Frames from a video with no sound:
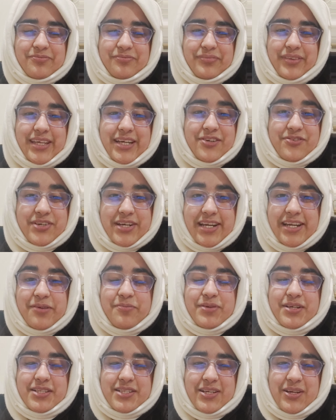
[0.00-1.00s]
It really
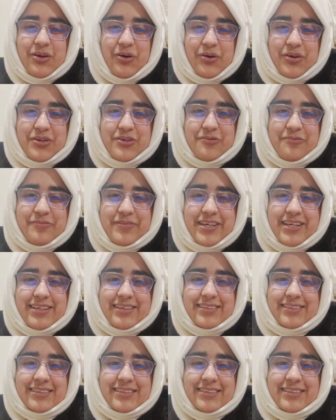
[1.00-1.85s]
means a lot to me.